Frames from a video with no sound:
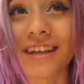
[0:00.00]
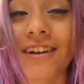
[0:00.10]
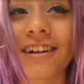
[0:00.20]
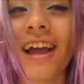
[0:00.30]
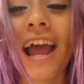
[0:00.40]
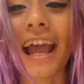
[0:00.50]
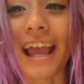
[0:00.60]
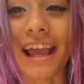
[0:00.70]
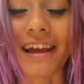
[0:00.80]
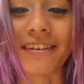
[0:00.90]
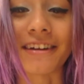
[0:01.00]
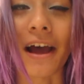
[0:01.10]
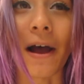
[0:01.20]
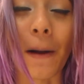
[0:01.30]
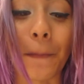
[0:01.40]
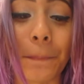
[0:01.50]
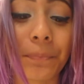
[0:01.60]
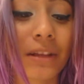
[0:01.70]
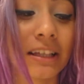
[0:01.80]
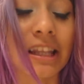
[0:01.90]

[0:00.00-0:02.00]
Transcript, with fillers: Sung and um,